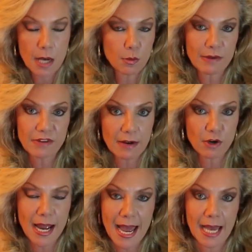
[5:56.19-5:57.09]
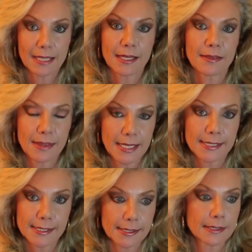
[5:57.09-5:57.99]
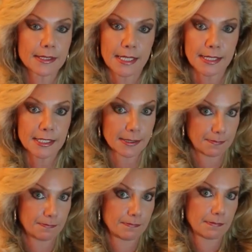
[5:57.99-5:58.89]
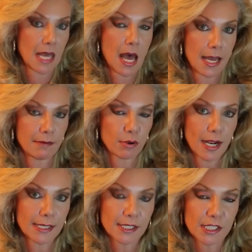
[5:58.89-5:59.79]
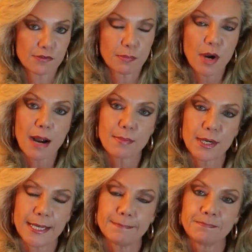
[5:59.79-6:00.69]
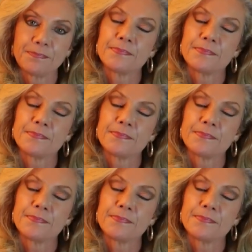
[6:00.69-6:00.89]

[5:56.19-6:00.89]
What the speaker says: We never had this high prices for property.